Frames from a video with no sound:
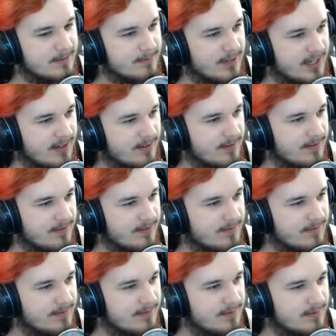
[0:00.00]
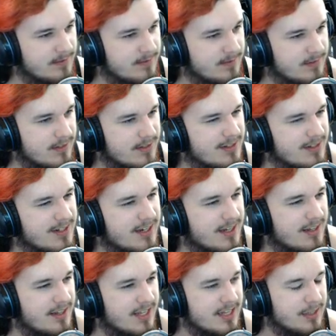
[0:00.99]
Well,
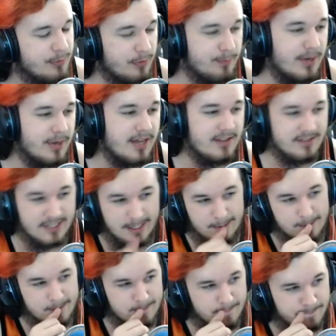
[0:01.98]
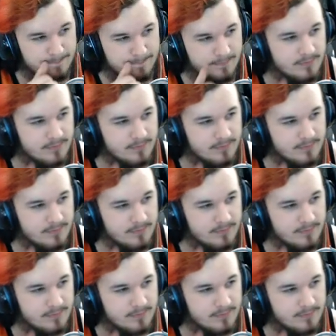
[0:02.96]
uh, luckily, we're by this house.